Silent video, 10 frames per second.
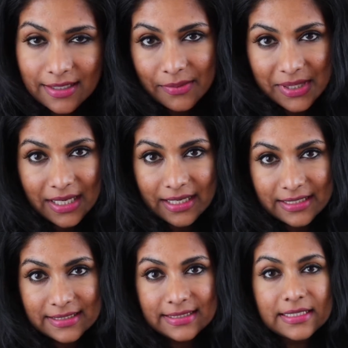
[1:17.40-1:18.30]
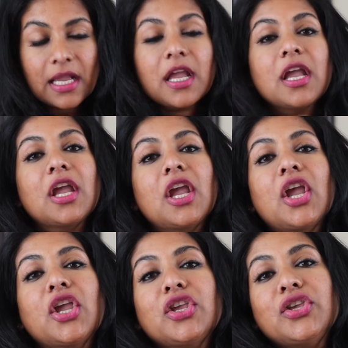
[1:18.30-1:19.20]
because
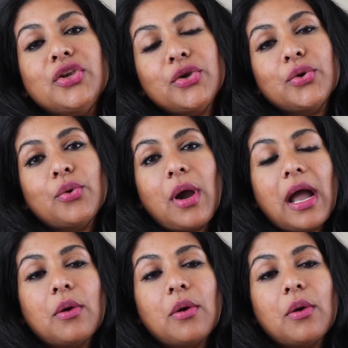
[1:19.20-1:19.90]
you